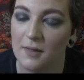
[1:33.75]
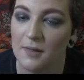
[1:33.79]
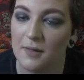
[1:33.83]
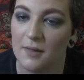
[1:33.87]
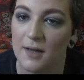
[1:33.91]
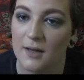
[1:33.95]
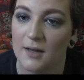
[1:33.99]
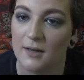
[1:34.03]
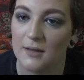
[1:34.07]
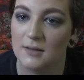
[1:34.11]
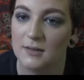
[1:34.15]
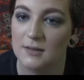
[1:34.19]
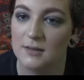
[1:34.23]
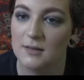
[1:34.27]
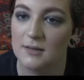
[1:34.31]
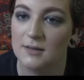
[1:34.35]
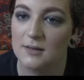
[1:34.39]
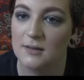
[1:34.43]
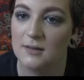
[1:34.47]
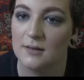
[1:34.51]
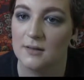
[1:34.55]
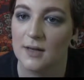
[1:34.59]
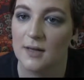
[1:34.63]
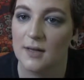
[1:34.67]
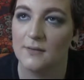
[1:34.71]
That
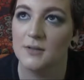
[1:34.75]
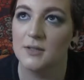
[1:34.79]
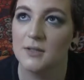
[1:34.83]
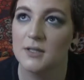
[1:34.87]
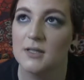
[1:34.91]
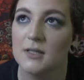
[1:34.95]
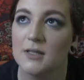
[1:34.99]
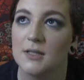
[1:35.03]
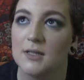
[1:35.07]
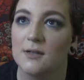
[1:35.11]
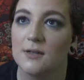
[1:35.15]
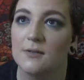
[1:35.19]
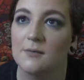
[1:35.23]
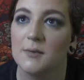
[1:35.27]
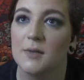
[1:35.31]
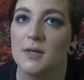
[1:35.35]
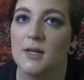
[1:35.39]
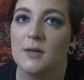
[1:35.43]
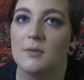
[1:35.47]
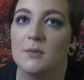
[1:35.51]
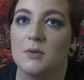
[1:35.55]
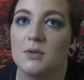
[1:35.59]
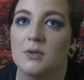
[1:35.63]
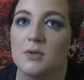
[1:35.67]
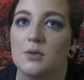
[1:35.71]
is, ever since I've been
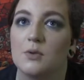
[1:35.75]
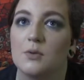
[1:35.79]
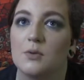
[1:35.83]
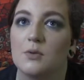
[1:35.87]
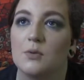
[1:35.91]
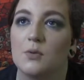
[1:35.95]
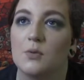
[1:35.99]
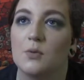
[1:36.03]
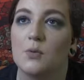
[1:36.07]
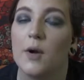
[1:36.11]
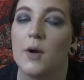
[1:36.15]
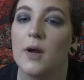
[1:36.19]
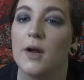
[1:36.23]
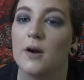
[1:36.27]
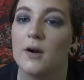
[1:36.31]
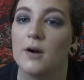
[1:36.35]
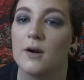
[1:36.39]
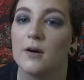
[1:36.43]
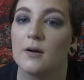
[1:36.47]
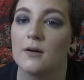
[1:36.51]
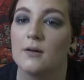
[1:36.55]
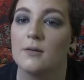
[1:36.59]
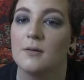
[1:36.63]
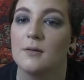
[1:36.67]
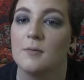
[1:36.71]
able to
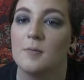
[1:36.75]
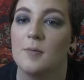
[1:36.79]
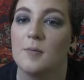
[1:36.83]
wear